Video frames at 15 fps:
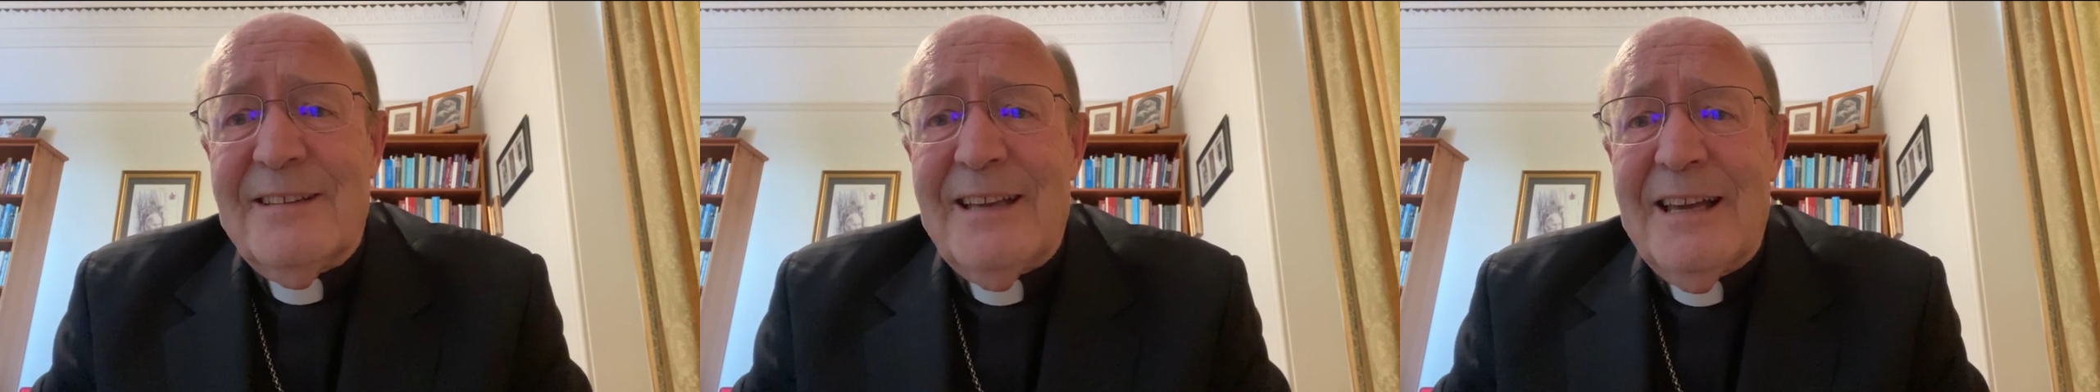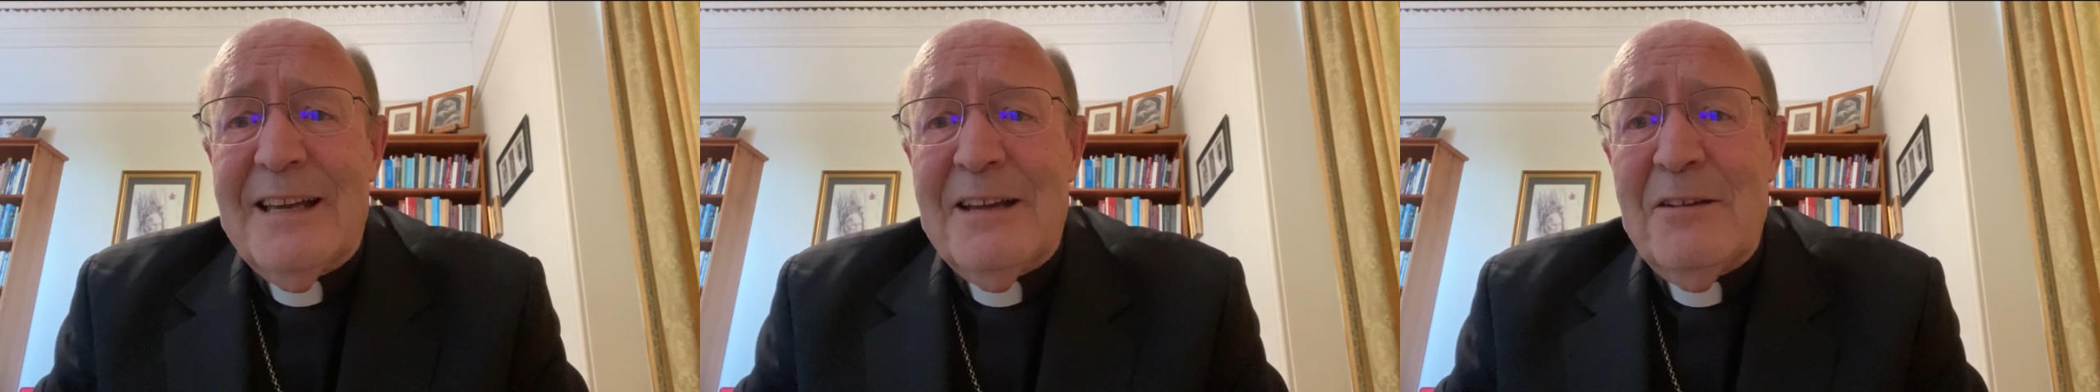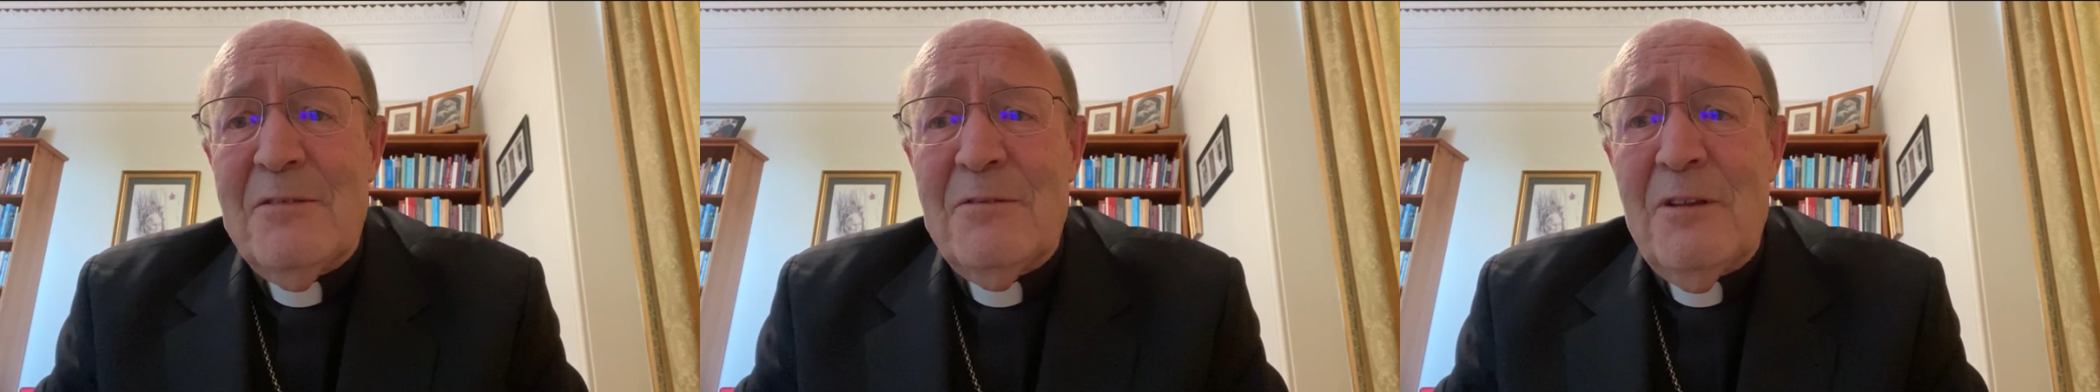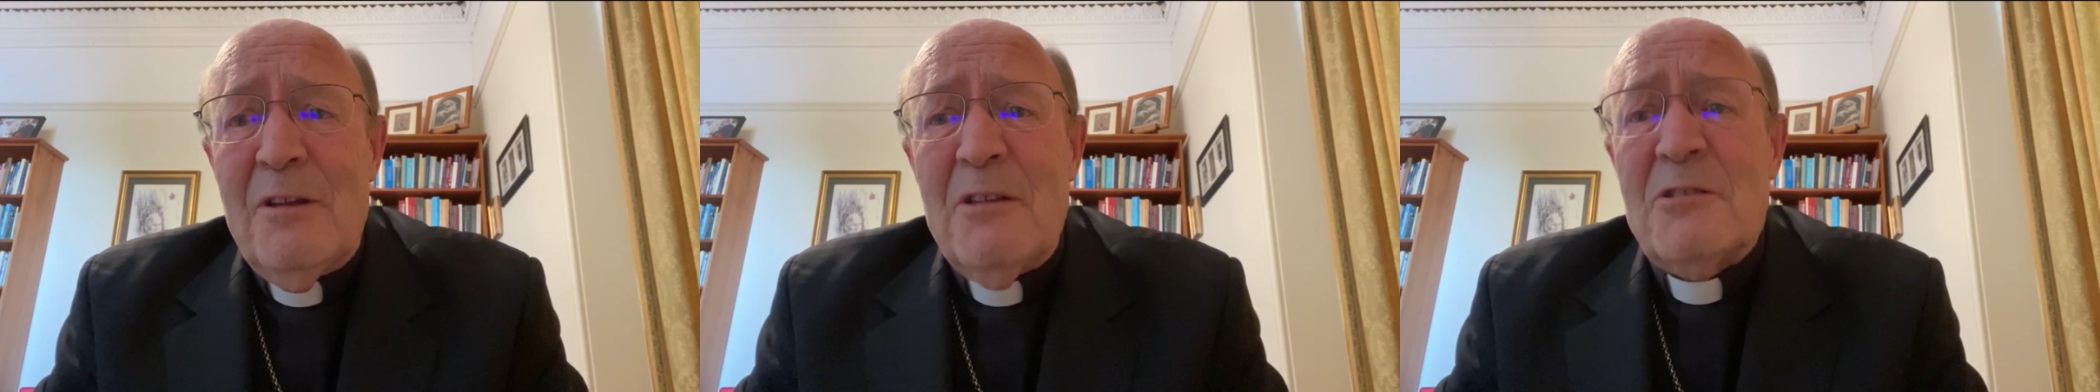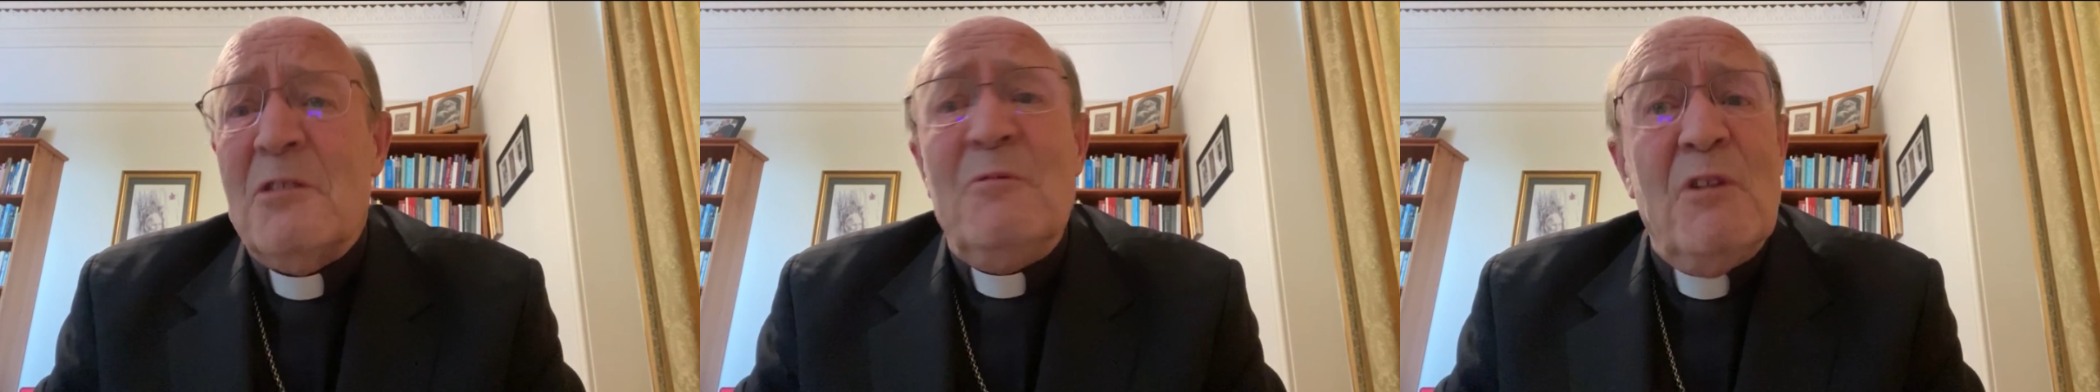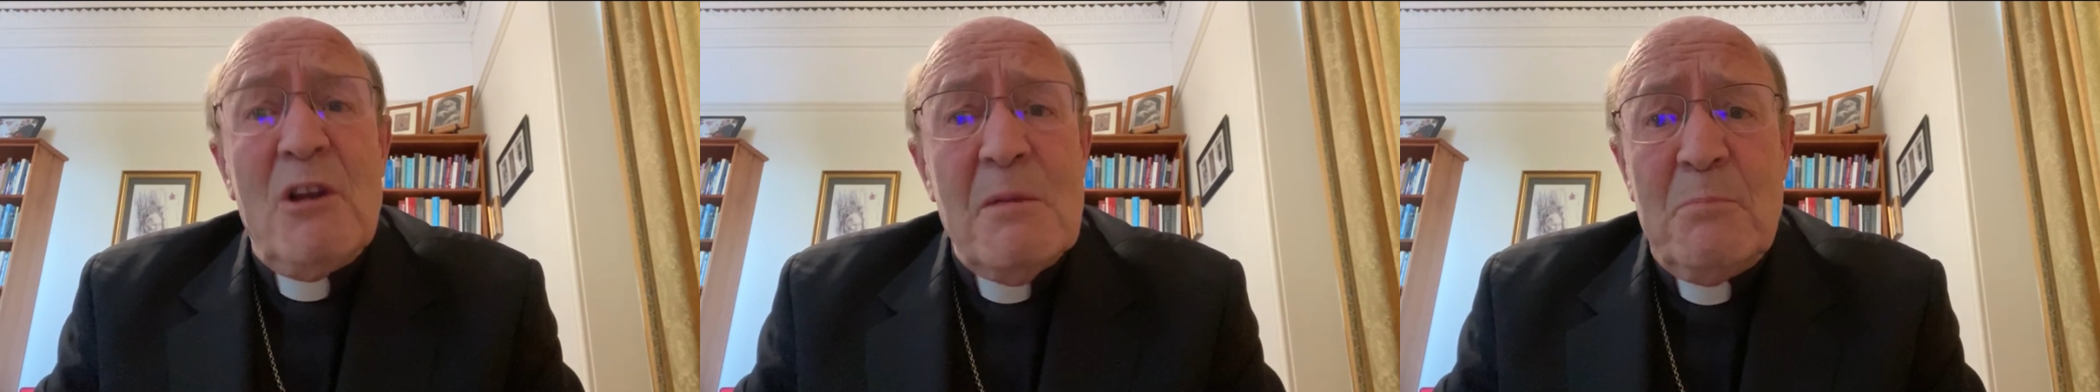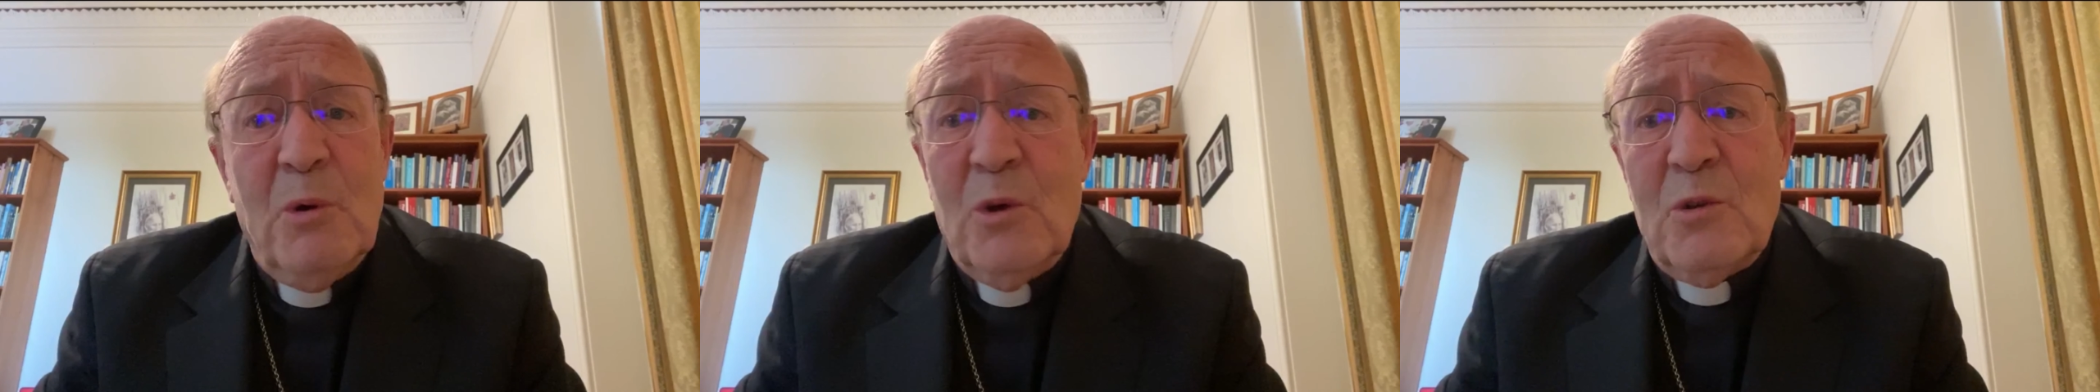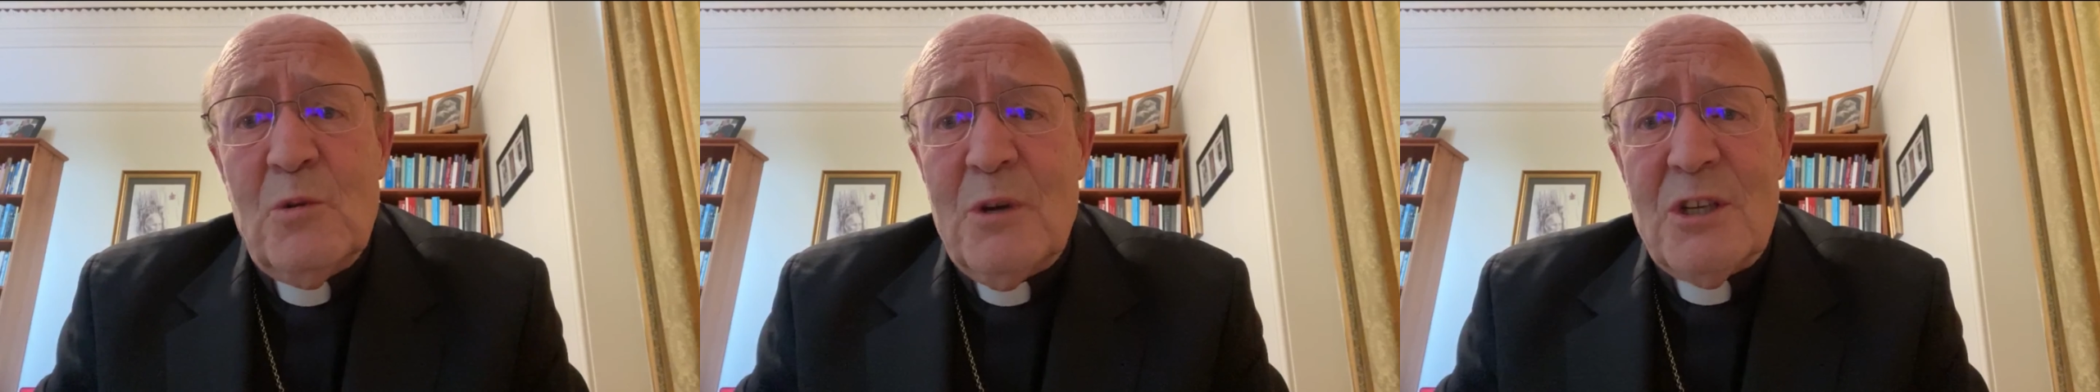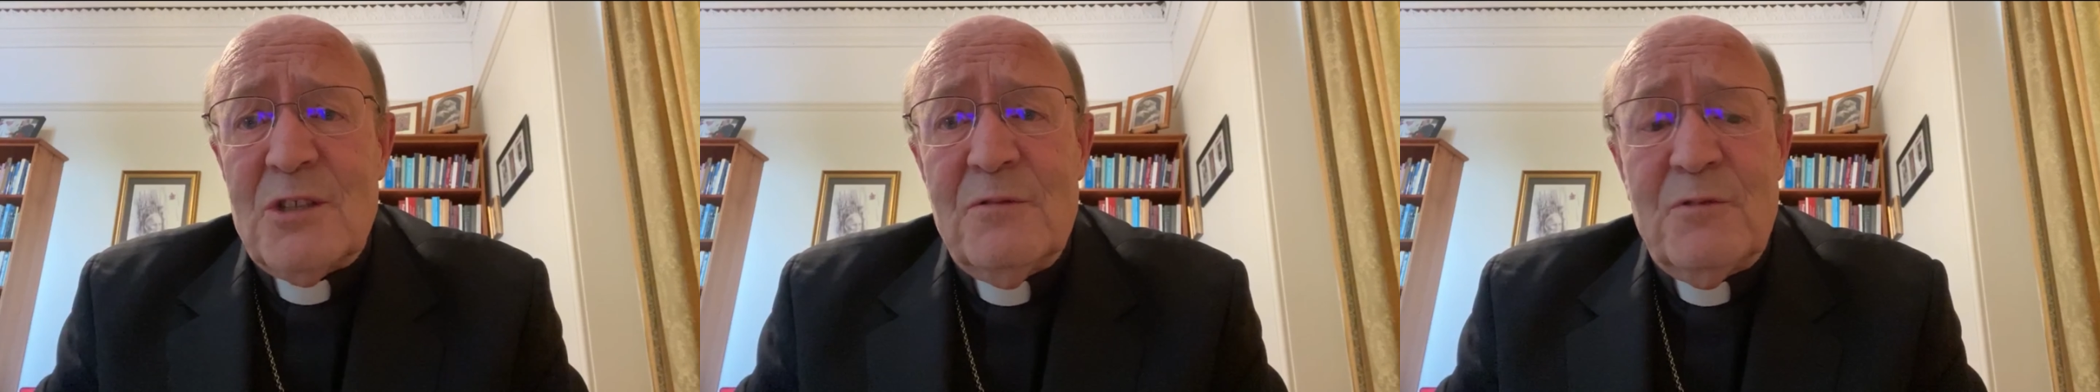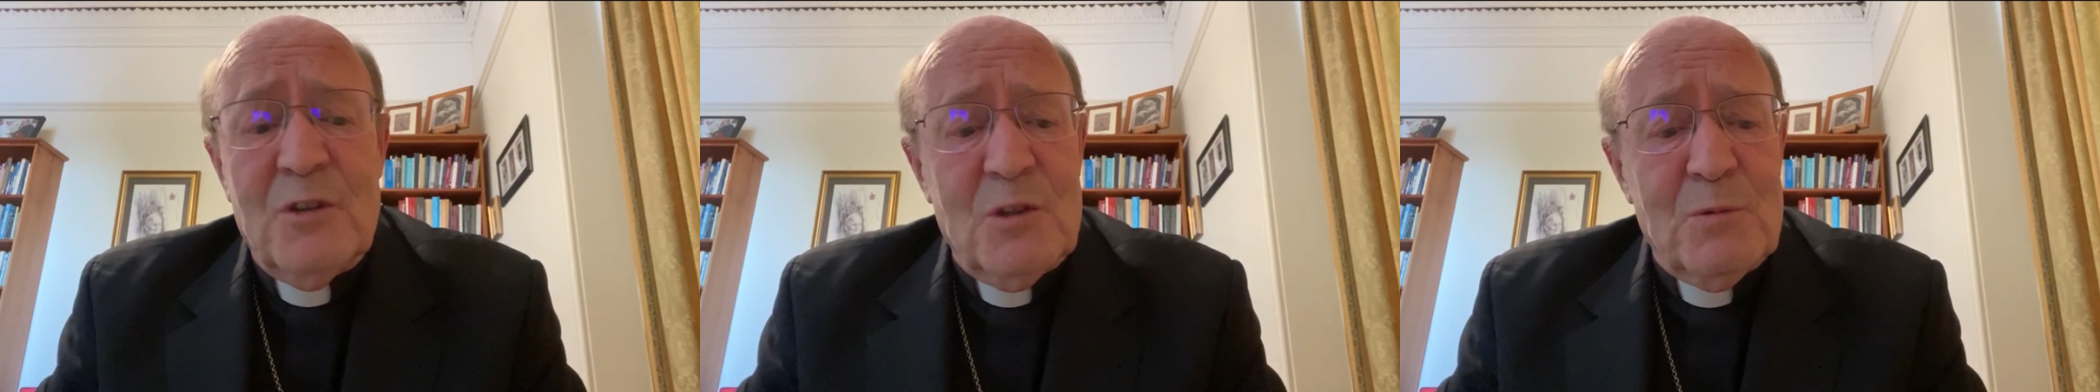Uh, it's a very important
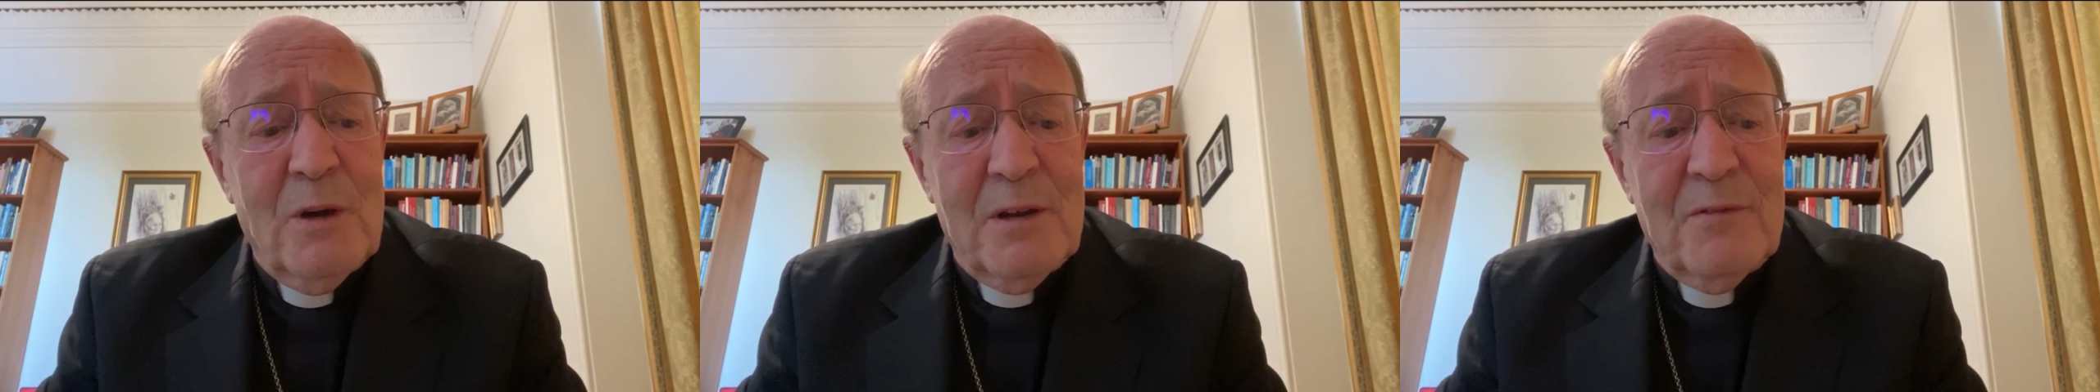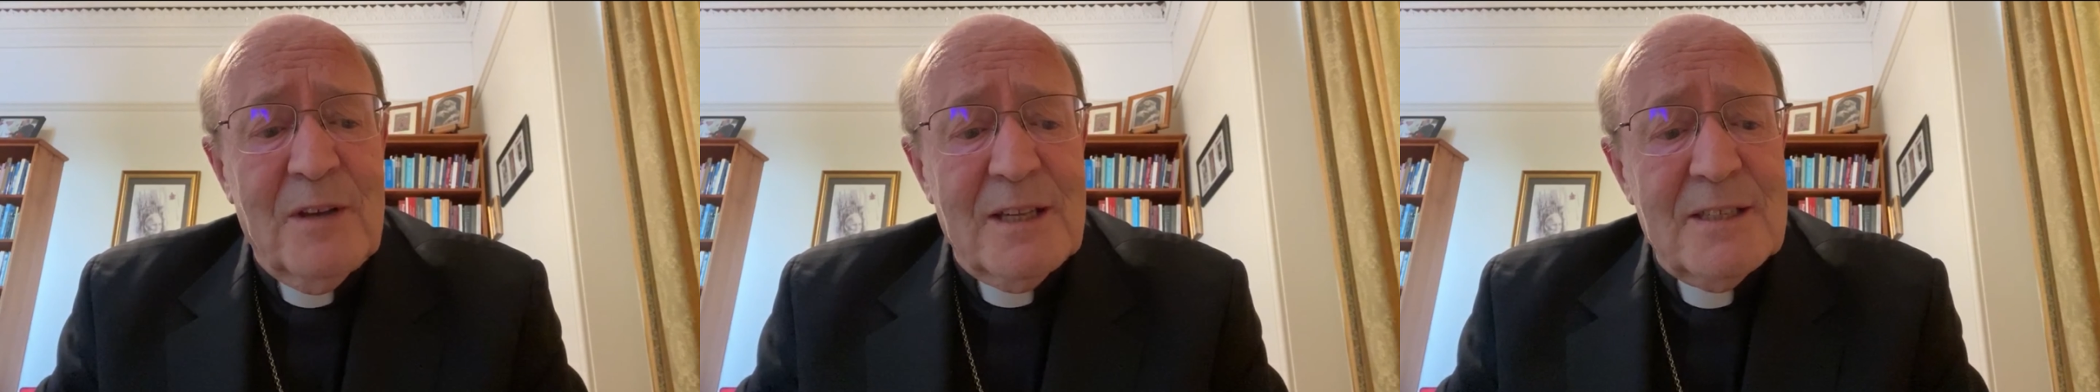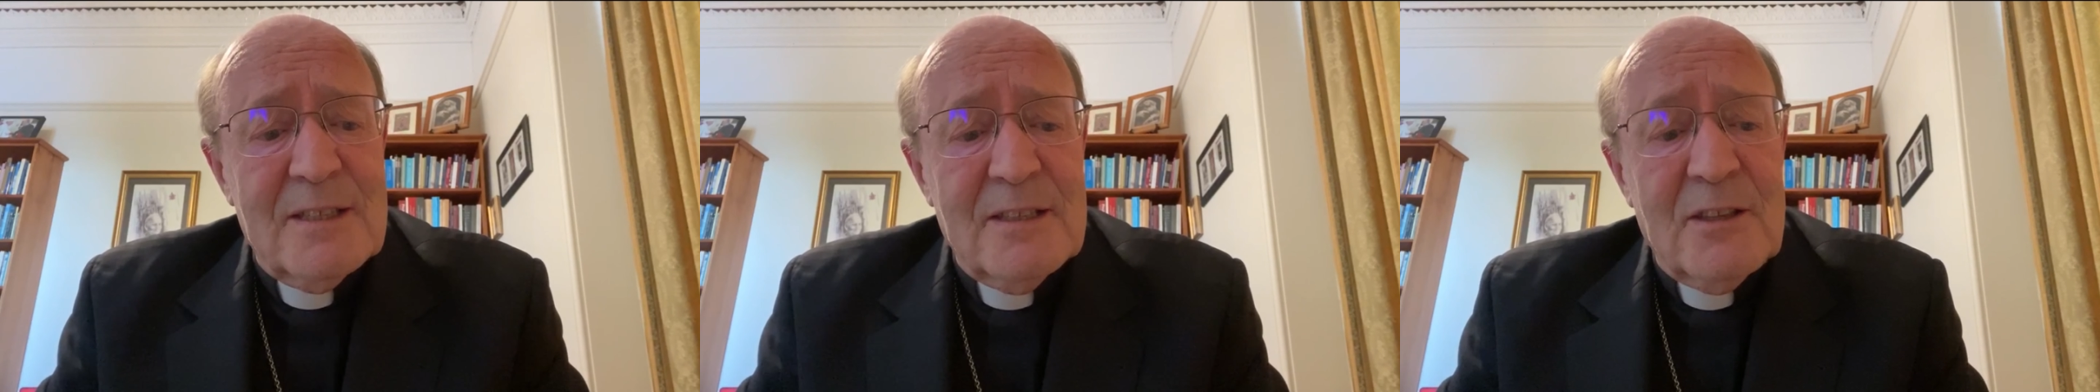question for each one of us.